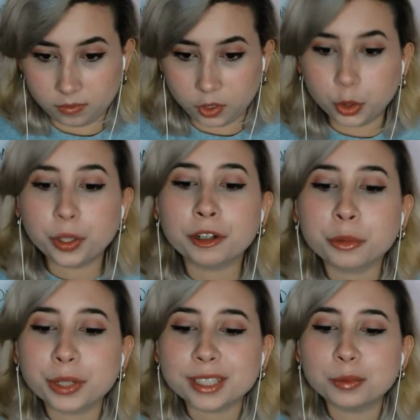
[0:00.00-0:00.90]
You
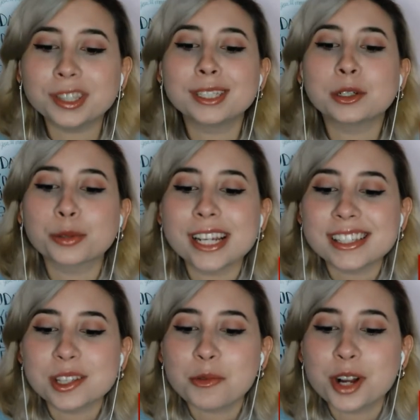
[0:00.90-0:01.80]
agreed with the
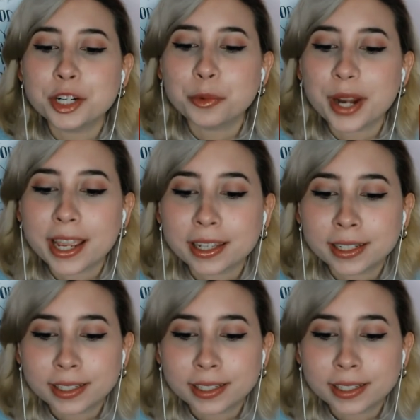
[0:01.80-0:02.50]
crazy one, Rick!